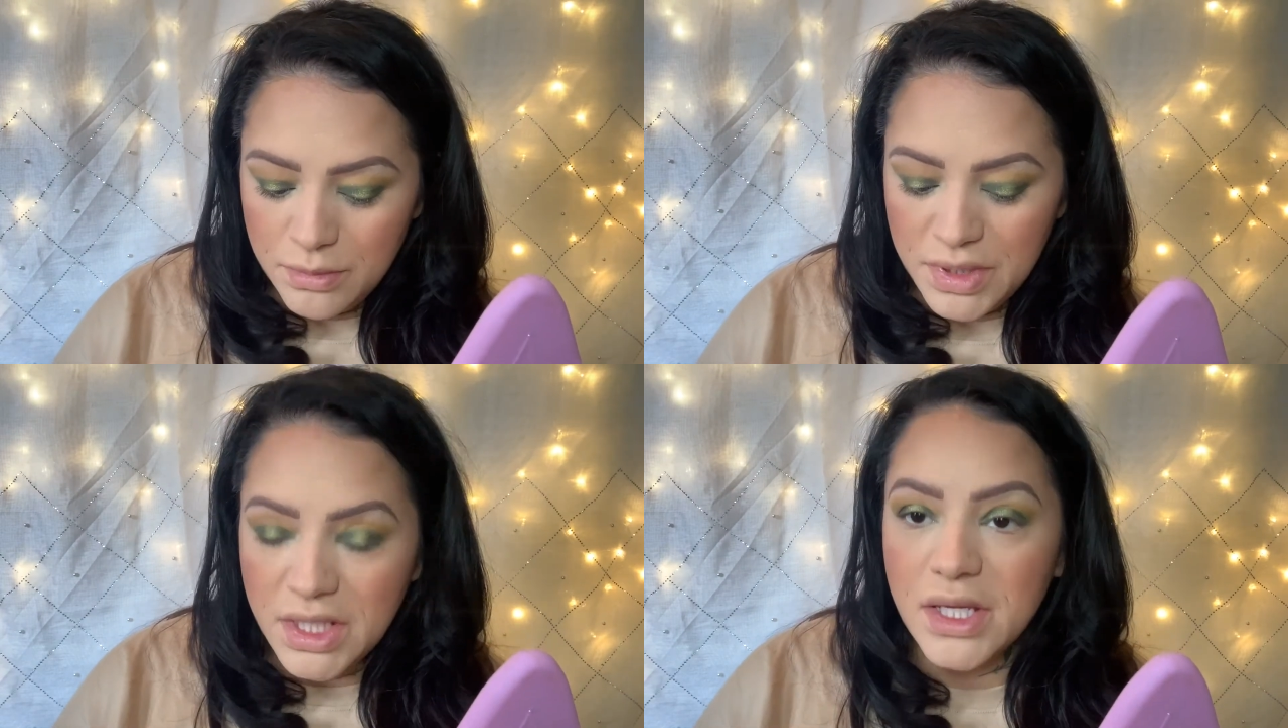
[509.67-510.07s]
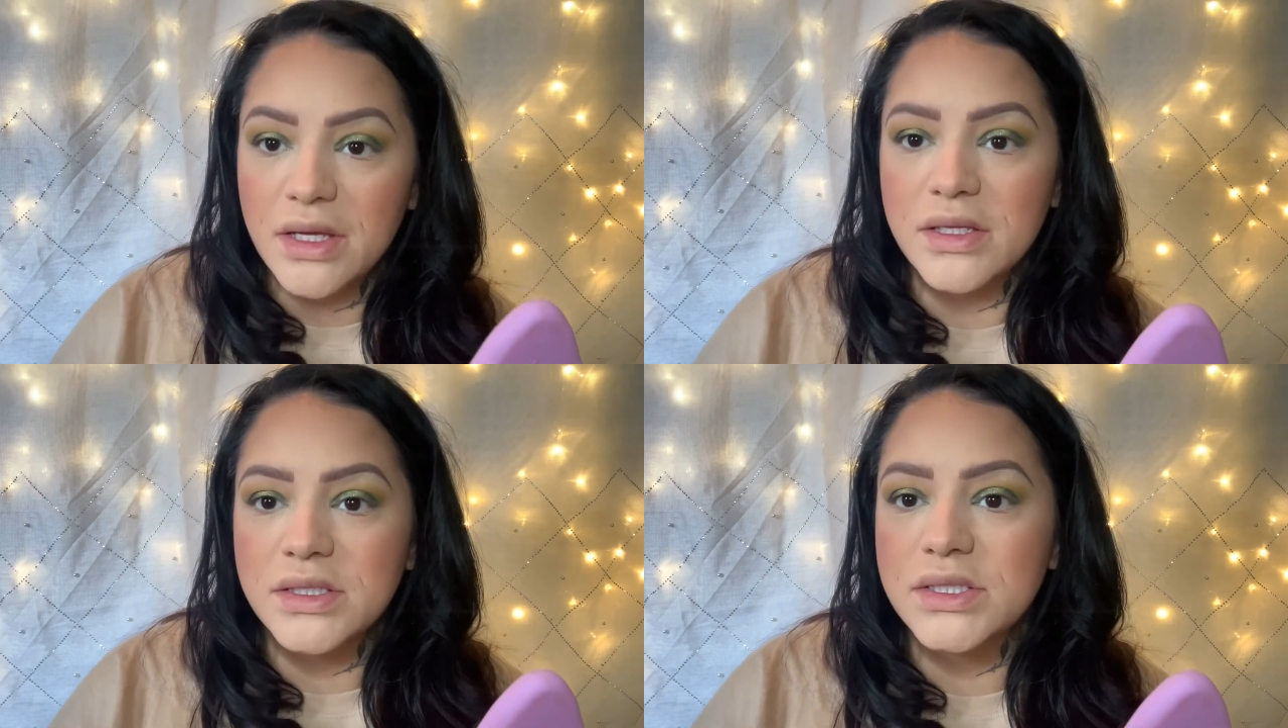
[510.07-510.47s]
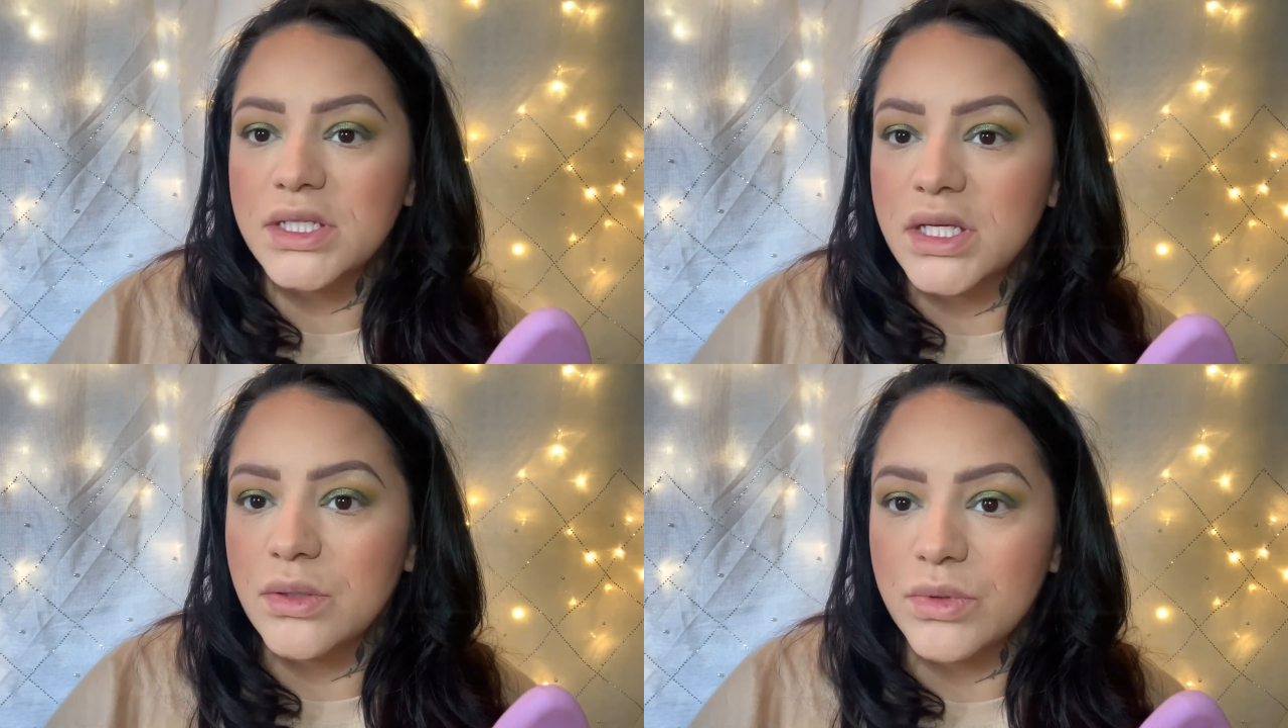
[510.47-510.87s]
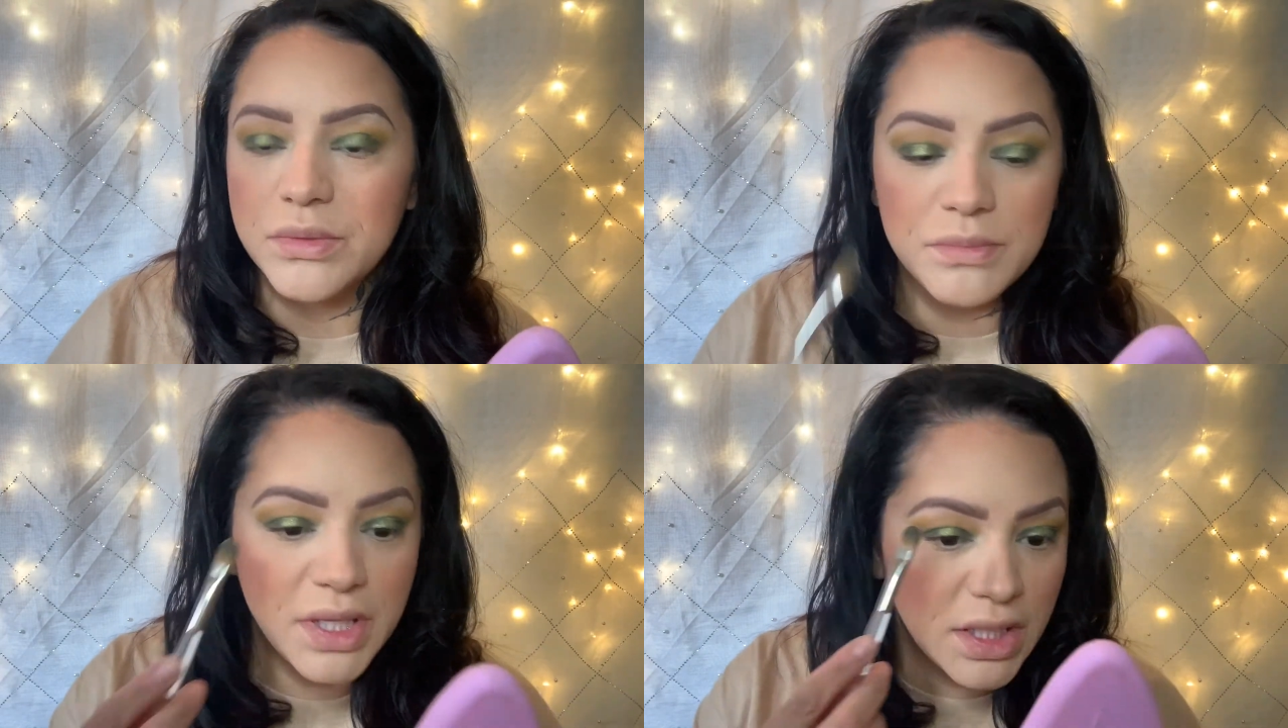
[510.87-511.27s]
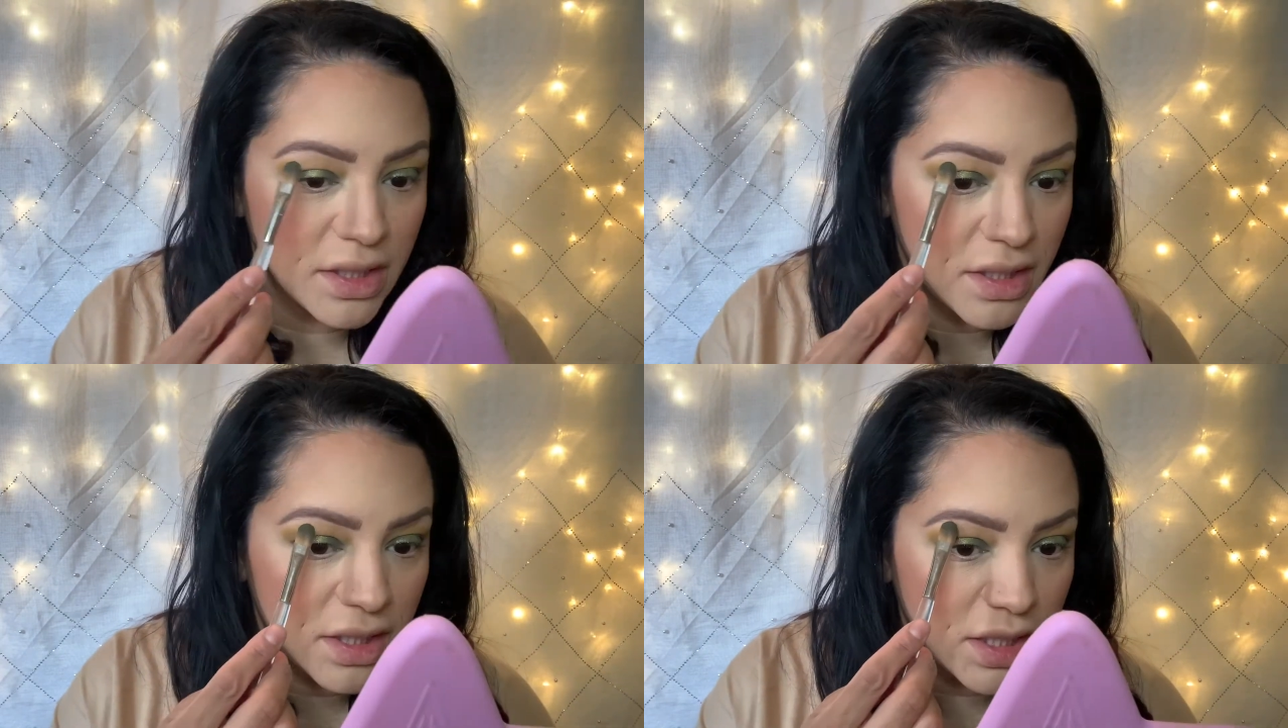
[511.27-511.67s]
because it would
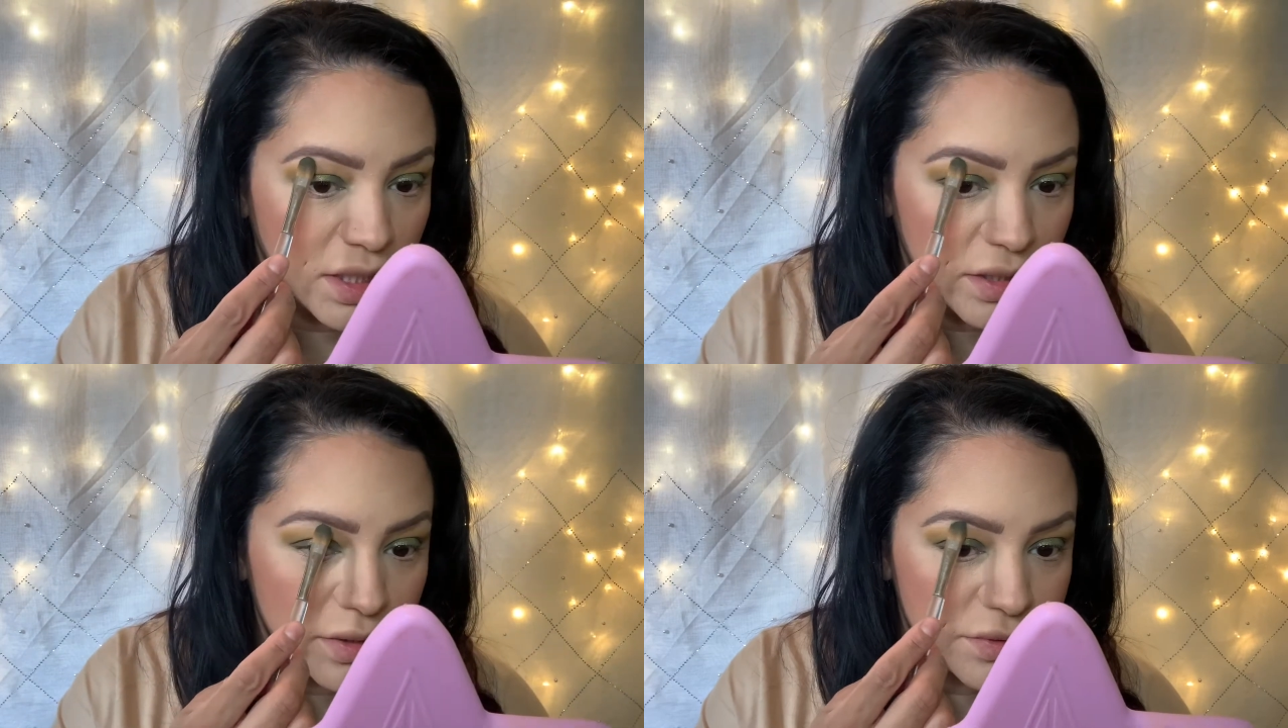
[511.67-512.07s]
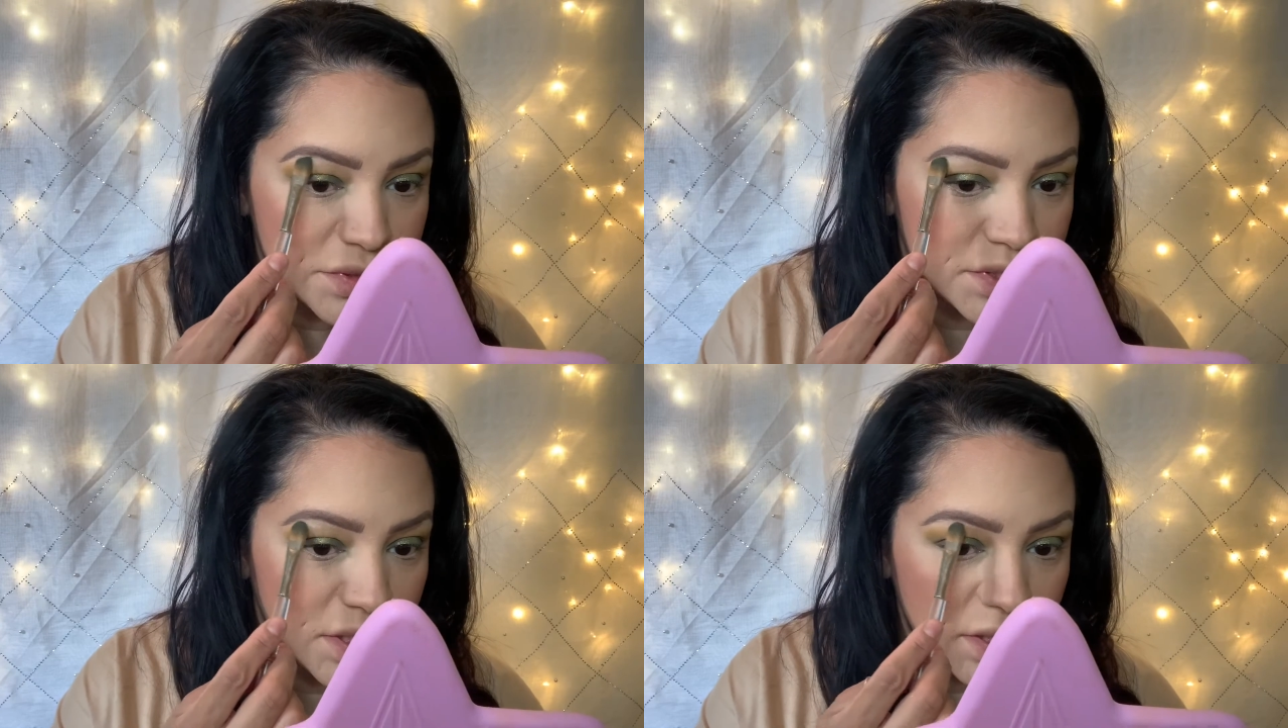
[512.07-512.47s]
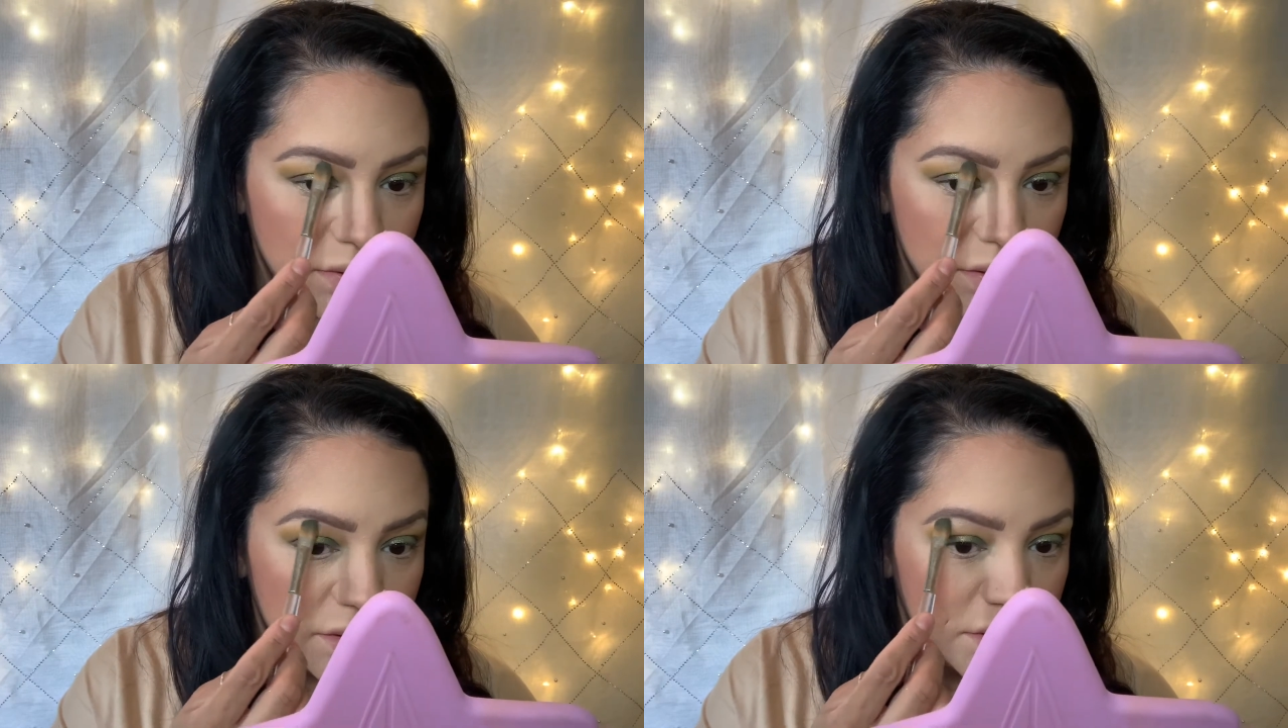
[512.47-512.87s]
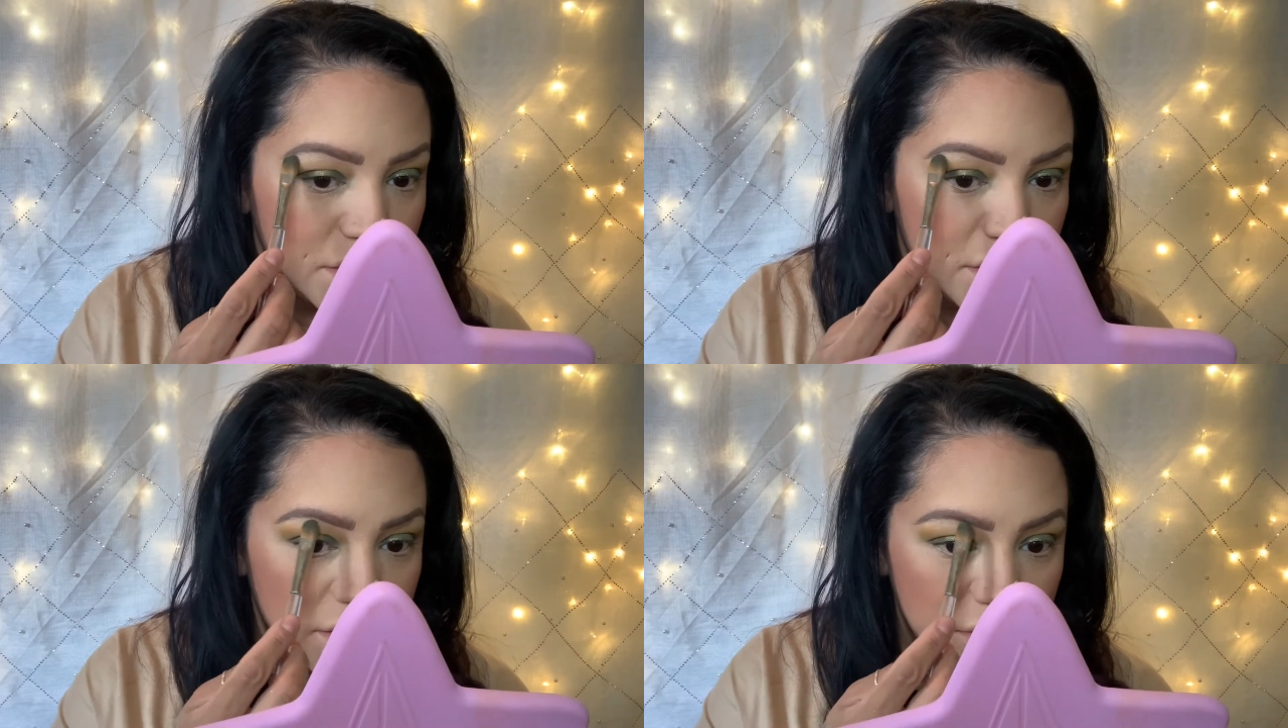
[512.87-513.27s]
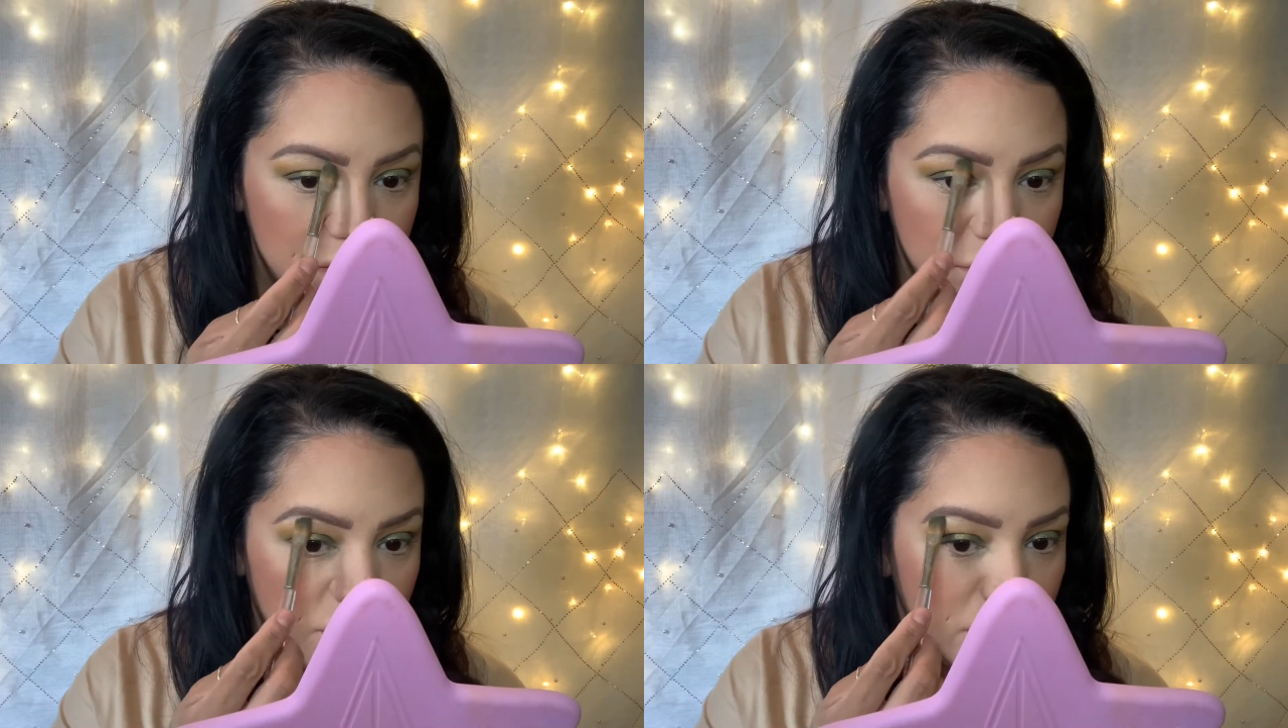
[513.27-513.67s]
make the yellow stand out a little
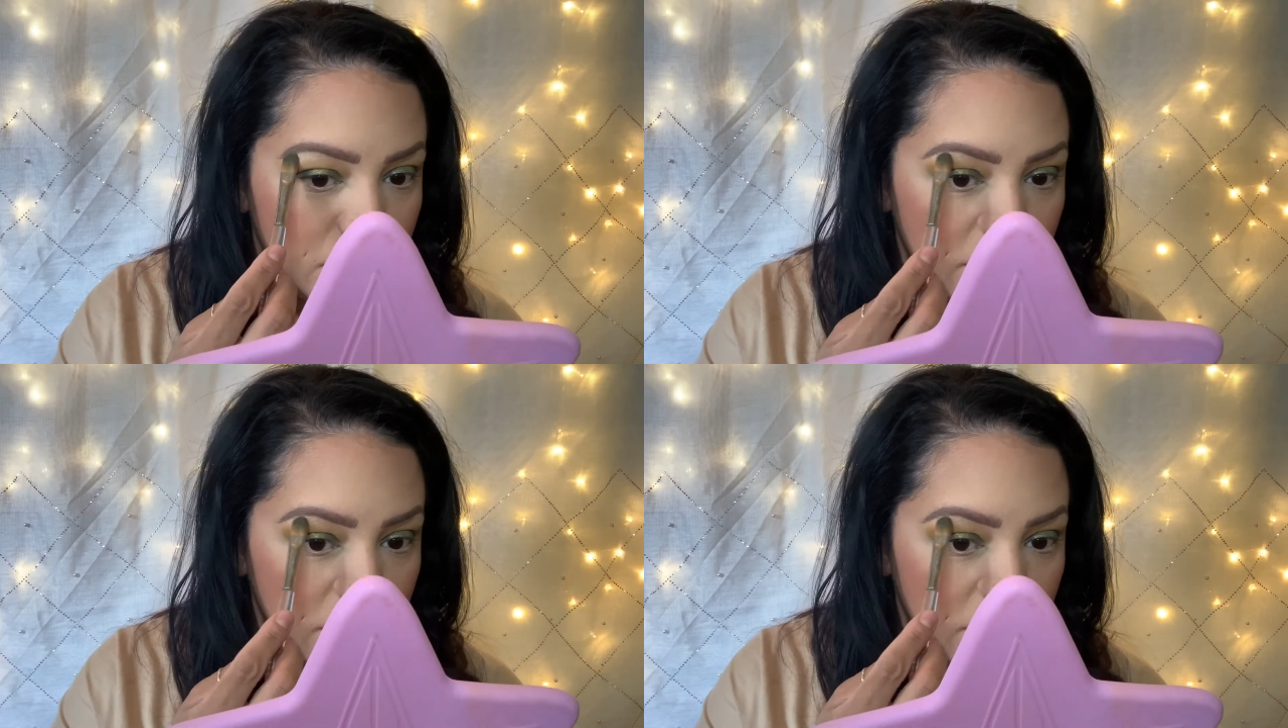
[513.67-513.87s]
bit more